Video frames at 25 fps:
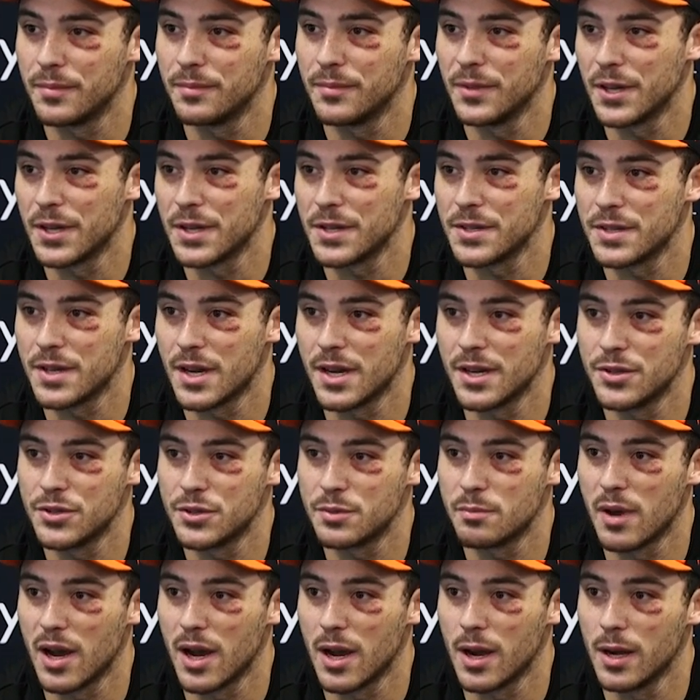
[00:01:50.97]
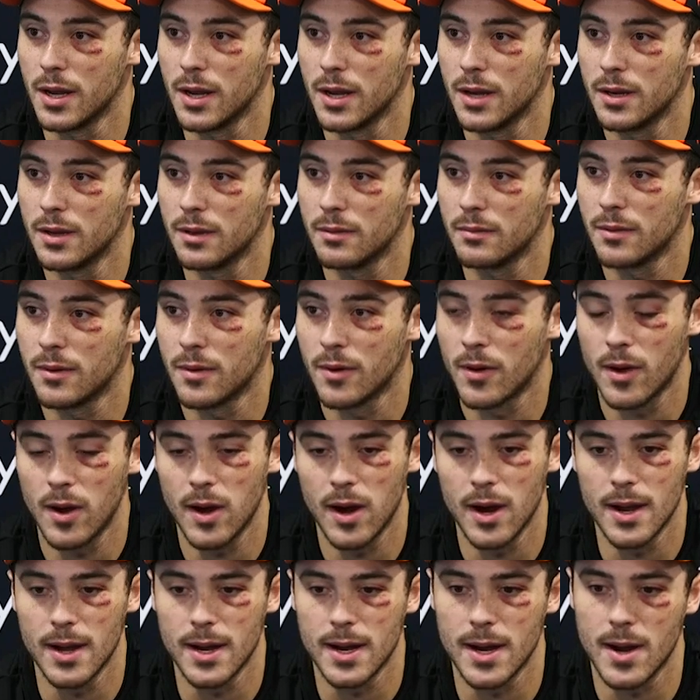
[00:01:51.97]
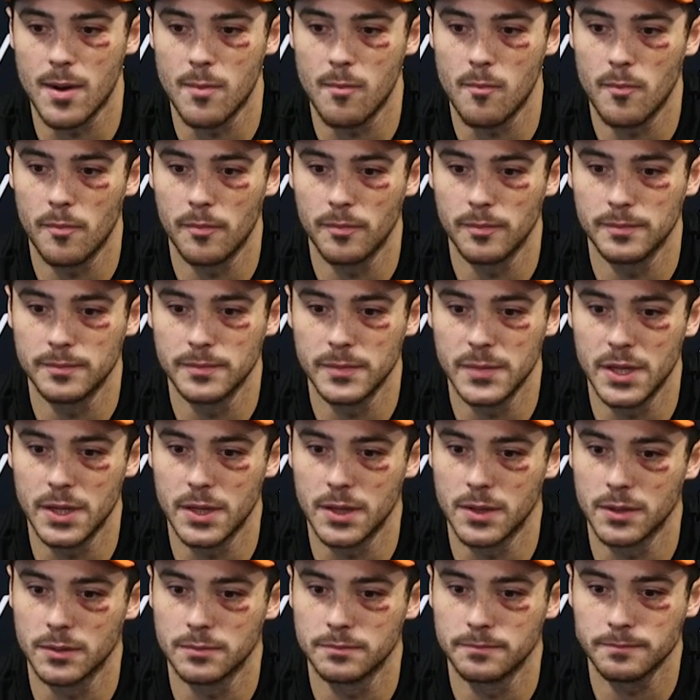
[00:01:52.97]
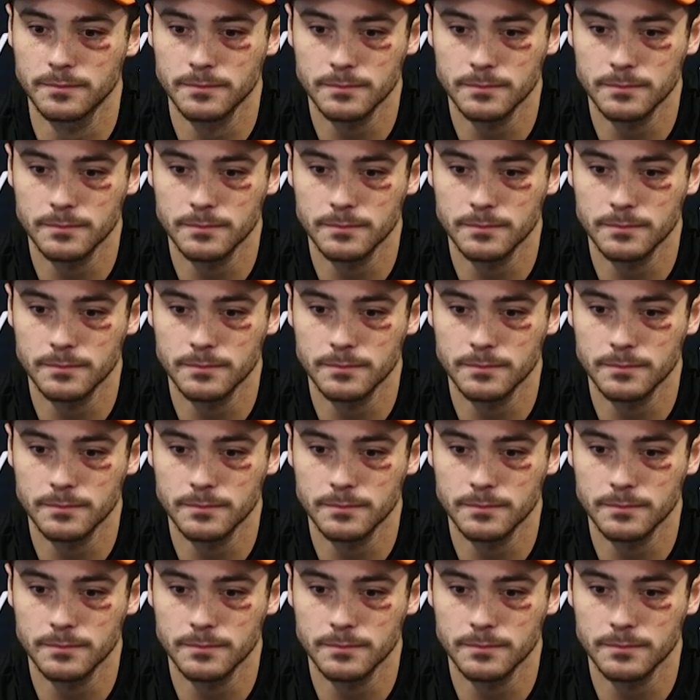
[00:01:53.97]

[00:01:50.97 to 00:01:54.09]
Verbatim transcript: like you said, just buying in and, um, you know,